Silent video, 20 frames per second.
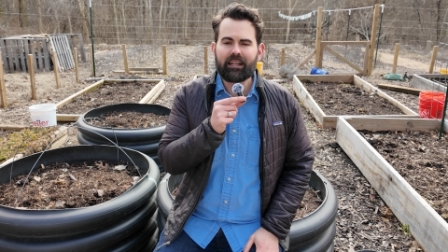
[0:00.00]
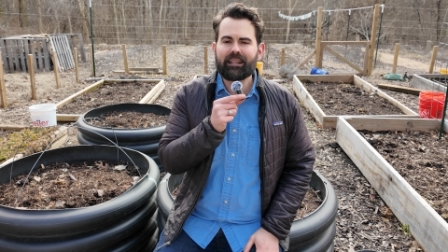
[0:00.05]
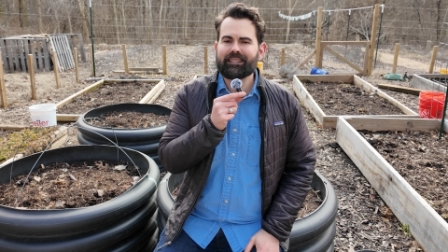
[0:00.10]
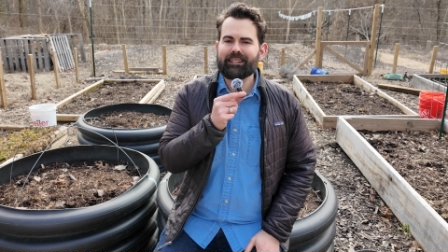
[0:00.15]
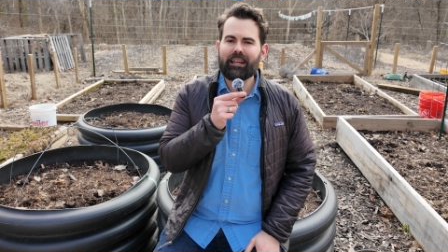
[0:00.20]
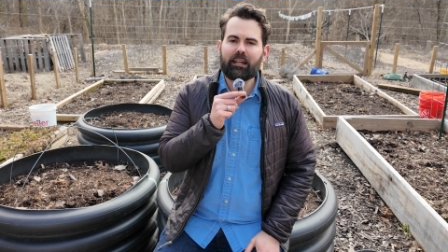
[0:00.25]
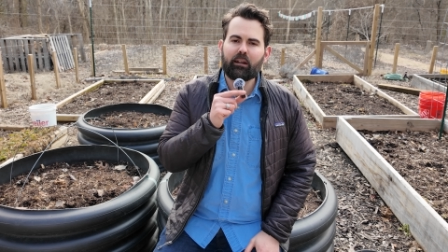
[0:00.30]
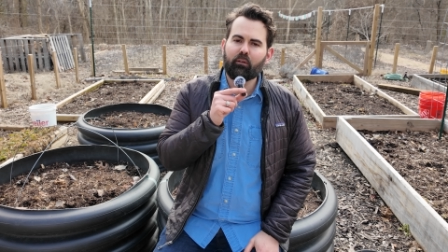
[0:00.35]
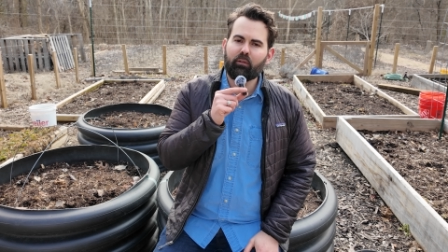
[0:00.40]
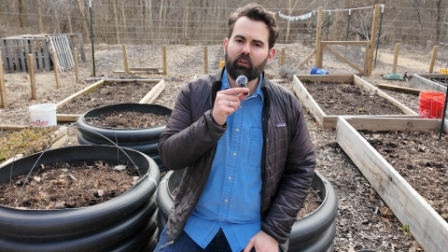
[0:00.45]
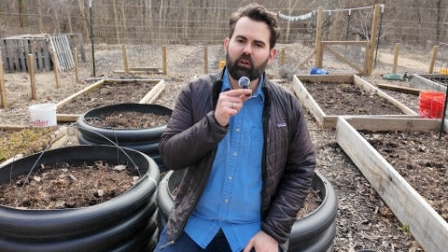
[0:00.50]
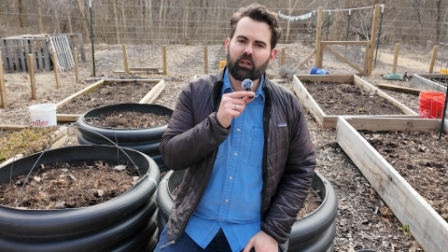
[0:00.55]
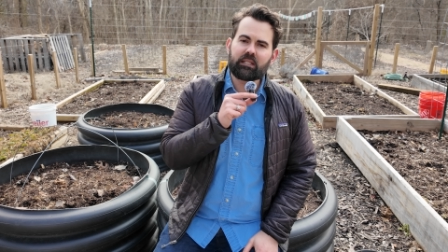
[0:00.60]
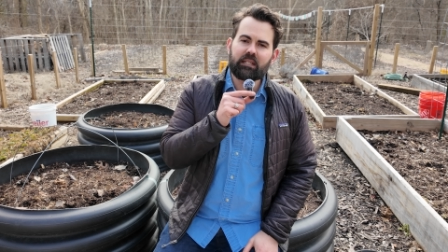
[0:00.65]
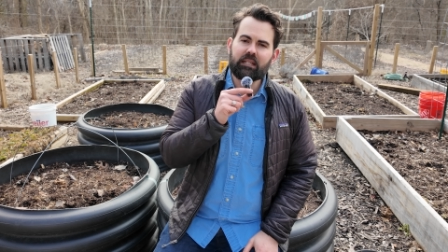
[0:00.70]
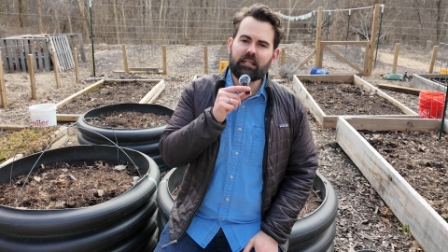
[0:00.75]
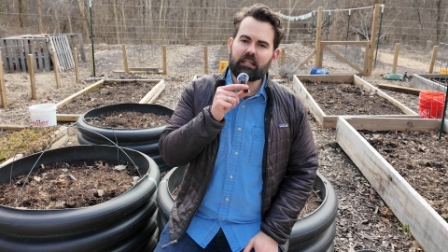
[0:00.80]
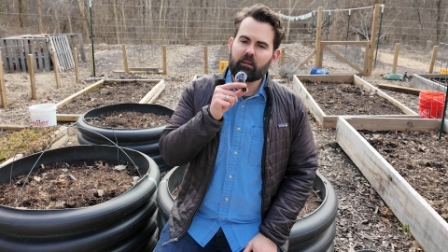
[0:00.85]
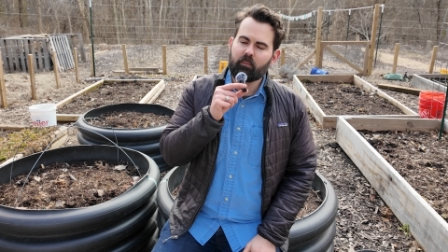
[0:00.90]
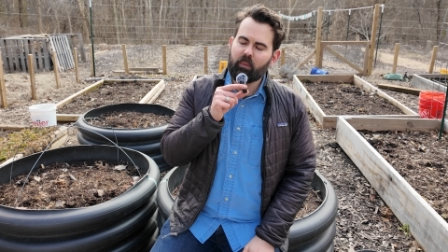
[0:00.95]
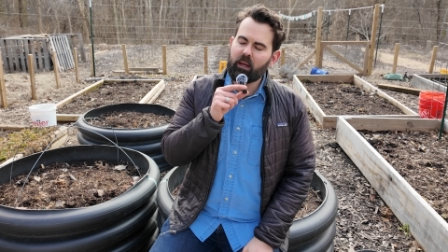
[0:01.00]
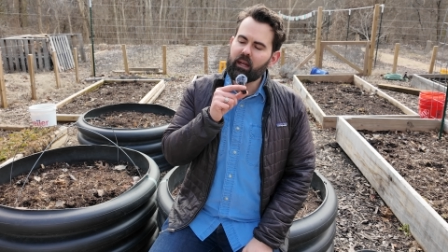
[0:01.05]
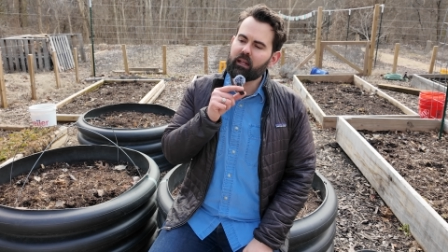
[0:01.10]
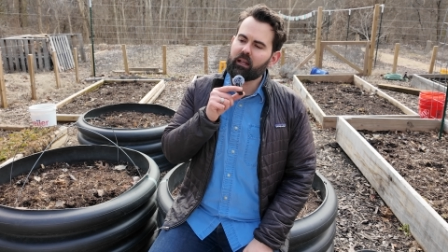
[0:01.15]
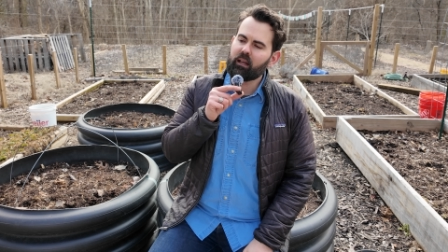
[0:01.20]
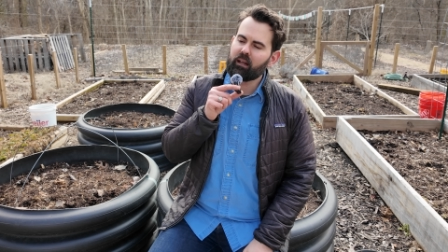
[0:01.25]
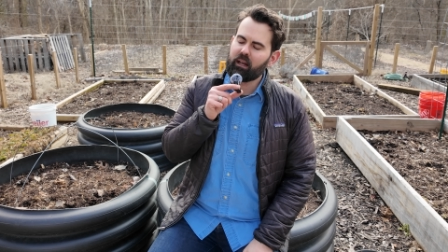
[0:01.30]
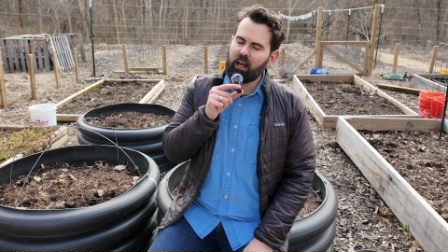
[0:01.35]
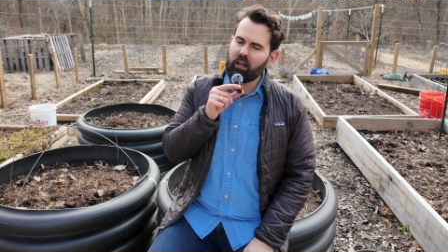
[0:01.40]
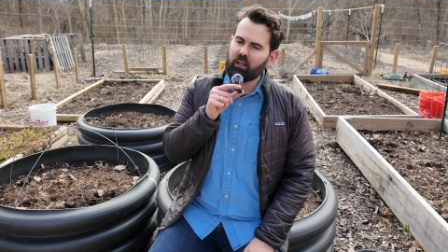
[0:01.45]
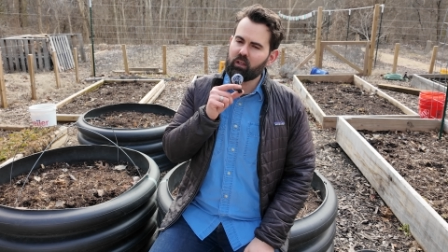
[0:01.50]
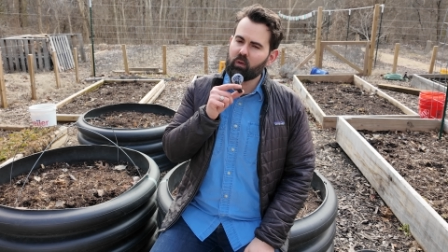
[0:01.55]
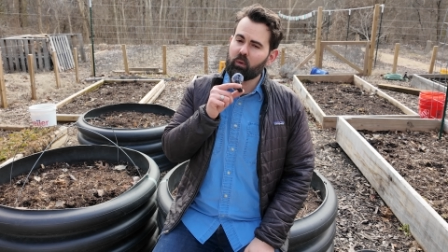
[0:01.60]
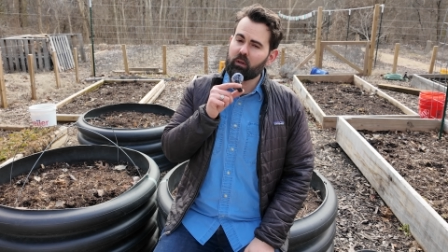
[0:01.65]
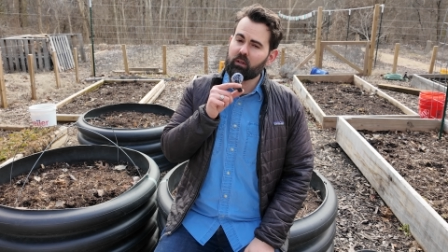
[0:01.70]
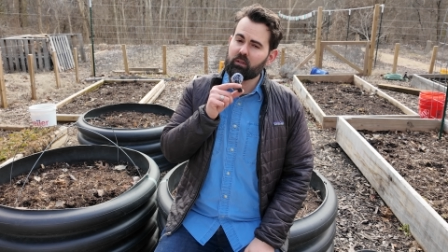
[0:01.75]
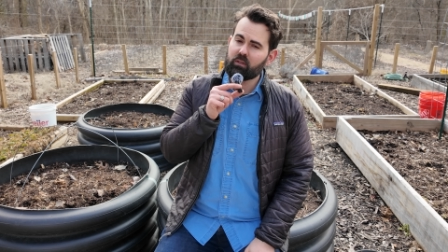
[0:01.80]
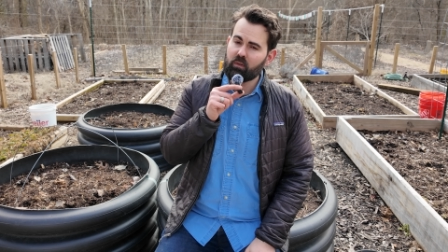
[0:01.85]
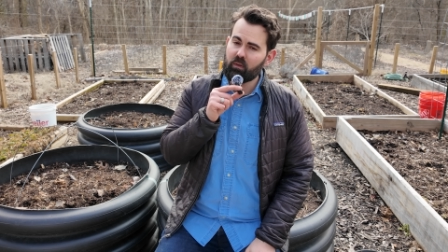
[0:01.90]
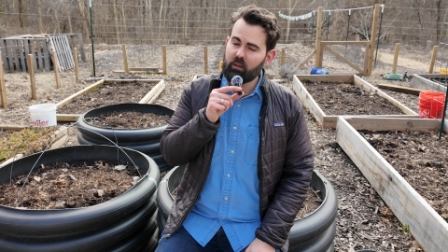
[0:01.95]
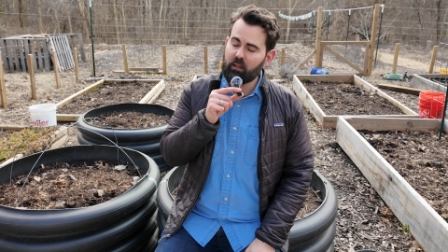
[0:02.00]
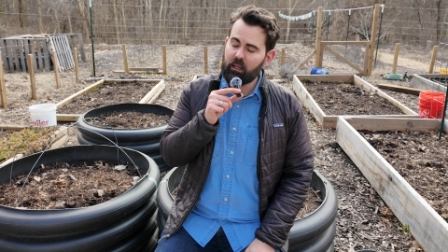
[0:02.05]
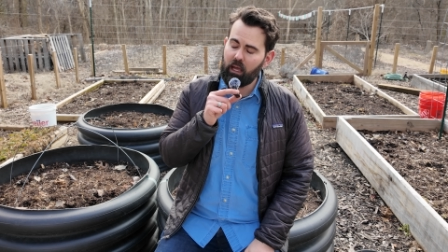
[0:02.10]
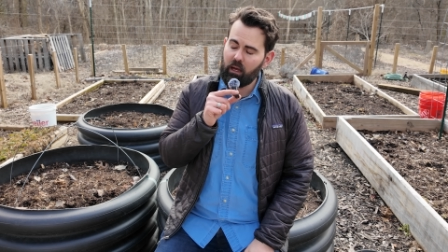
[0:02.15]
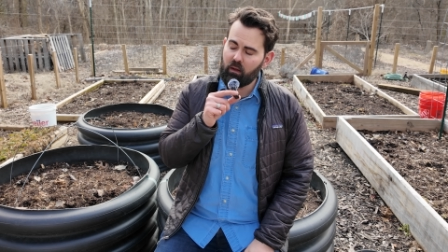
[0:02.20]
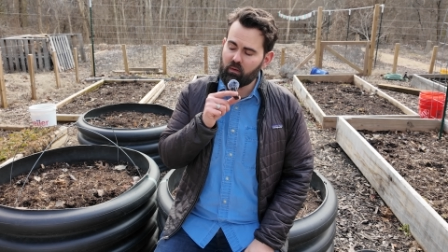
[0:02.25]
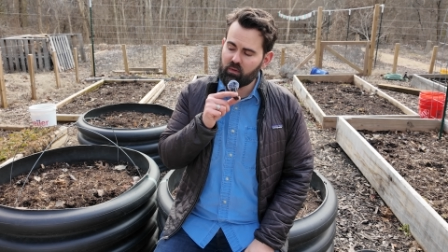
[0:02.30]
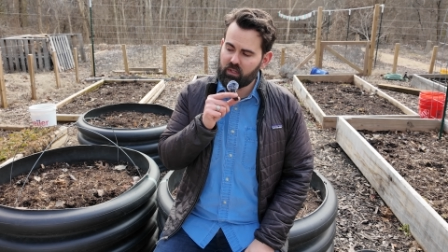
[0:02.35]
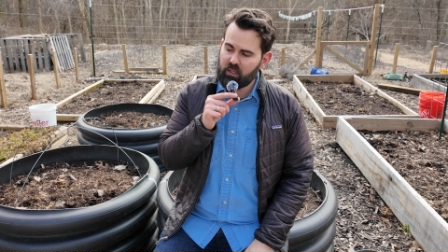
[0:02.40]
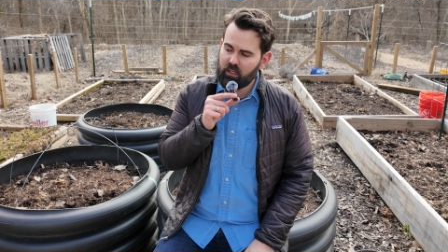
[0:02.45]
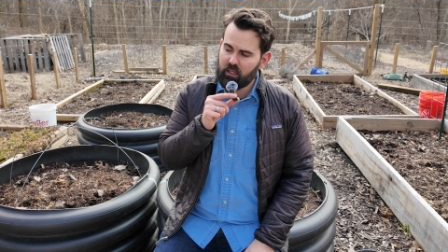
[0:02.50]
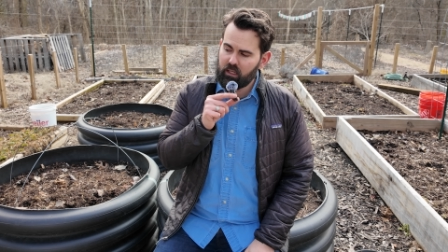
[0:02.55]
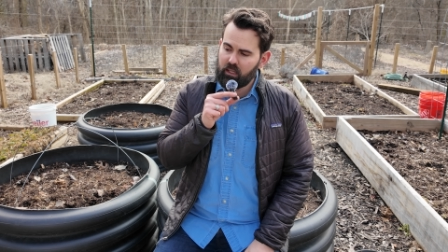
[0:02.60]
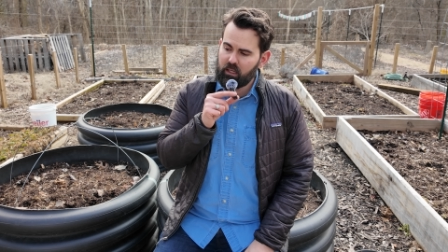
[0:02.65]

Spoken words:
10 or 13 depending on how you want to do the count.